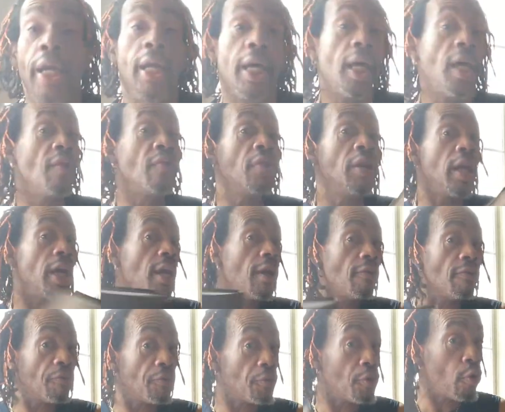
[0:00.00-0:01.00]
even
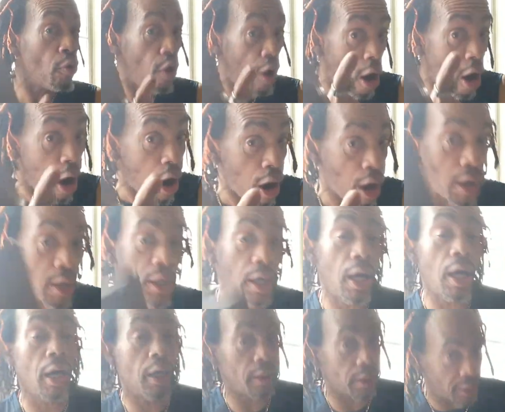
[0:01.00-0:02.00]
if you are
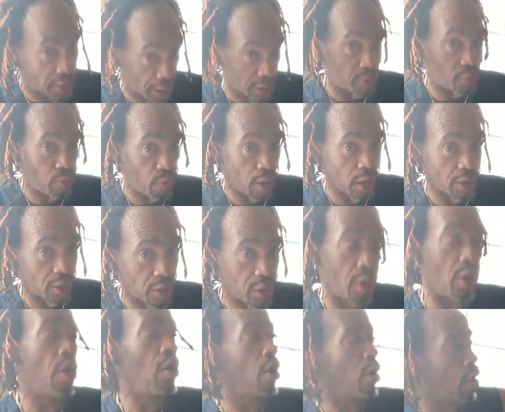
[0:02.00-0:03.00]
a dishwasher
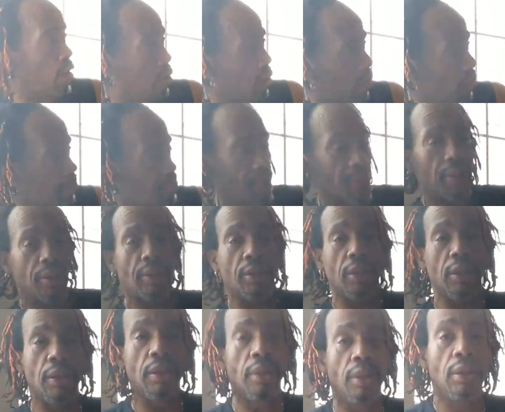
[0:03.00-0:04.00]
or a painter,
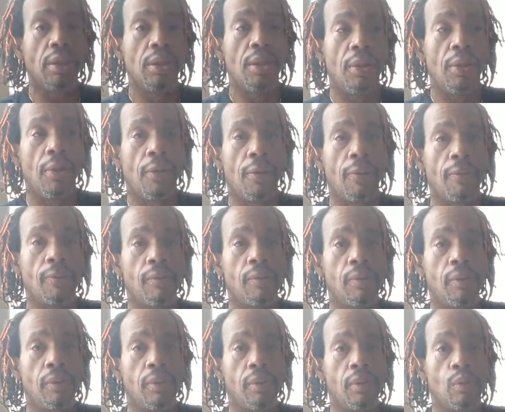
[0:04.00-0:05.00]

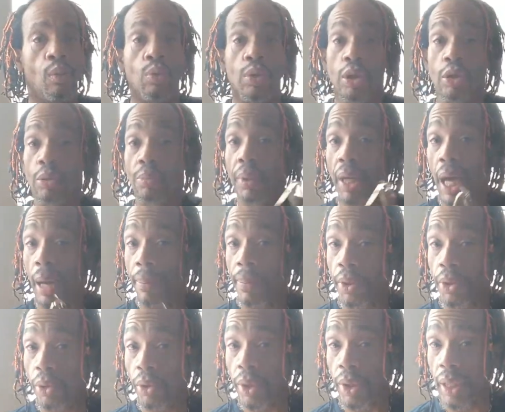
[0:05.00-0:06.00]
will you be happy
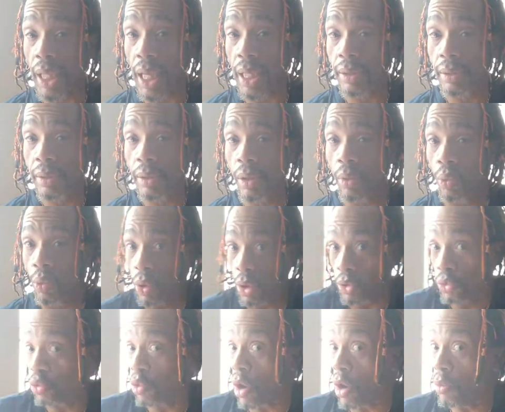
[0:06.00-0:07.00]
doing that? What's
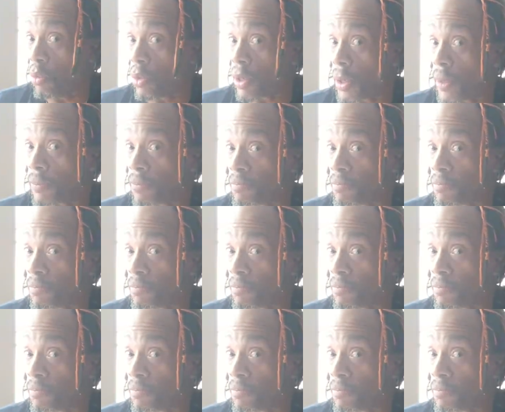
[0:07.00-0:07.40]
wrong with it?